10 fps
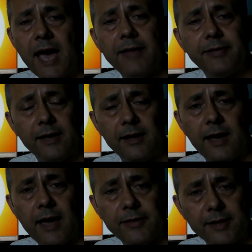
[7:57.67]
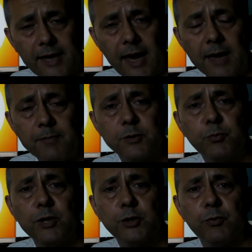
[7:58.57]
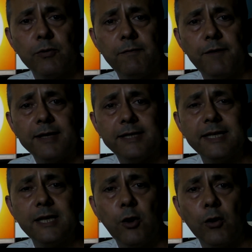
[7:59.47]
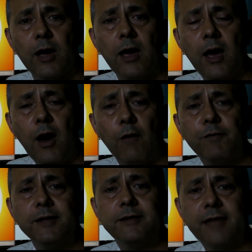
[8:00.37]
at the games which were invented in honour of the